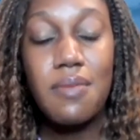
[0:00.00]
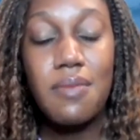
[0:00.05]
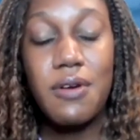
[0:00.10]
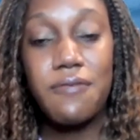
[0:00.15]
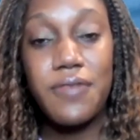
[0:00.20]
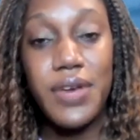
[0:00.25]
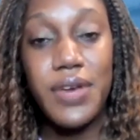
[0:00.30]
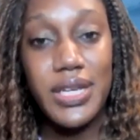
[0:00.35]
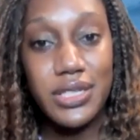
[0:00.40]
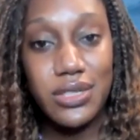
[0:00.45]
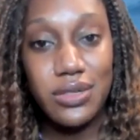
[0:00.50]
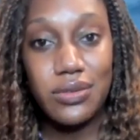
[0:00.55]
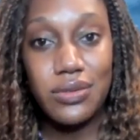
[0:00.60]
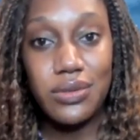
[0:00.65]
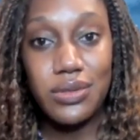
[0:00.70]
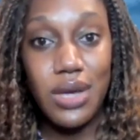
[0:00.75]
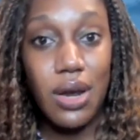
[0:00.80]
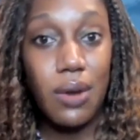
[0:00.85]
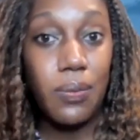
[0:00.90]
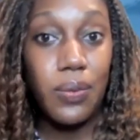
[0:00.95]

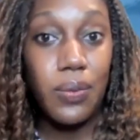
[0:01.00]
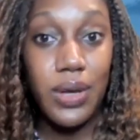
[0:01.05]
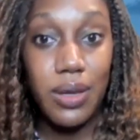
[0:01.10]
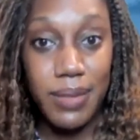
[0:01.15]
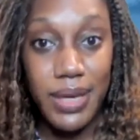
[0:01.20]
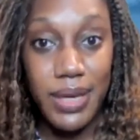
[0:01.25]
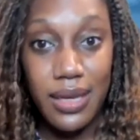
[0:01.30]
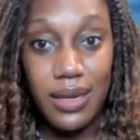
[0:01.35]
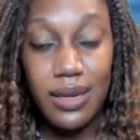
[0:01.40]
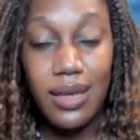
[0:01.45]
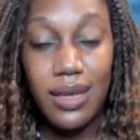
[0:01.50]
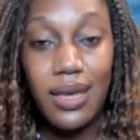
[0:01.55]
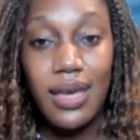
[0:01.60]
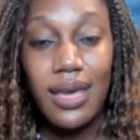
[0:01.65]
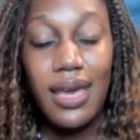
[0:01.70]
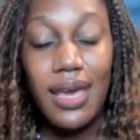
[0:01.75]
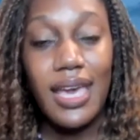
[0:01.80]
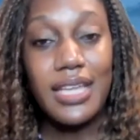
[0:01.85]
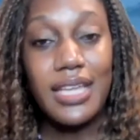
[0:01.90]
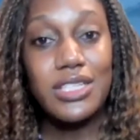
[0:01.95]
professionals are women.
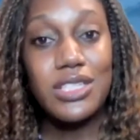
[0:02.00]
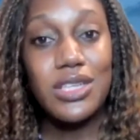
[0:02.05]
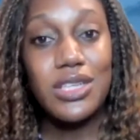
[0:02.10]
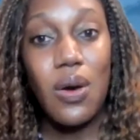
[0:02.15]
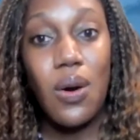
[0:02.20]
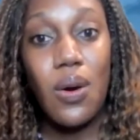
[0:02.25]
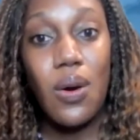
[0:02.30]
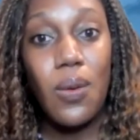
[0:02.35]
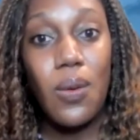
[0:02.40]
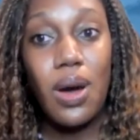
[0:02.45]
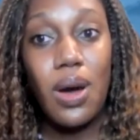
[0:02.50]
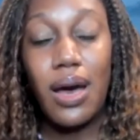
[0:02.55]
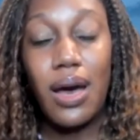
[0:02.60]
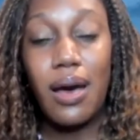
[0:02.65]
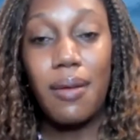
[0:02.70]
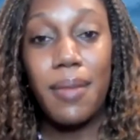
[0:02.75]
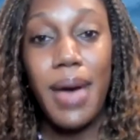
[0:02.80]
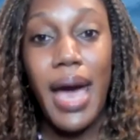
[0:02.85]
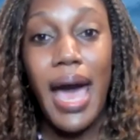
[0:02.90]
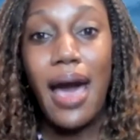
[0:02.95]
And so
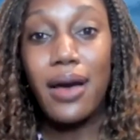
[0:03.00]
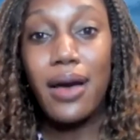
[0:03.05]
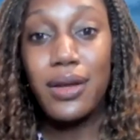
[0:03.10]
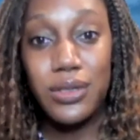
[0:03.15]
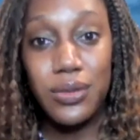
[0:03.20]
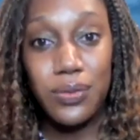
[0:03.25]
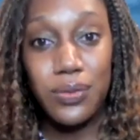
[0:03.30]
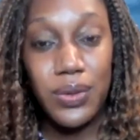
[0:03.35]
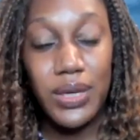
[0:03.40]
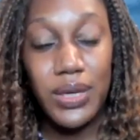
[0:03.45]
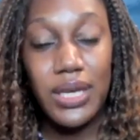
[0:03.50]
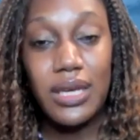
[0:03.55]
how do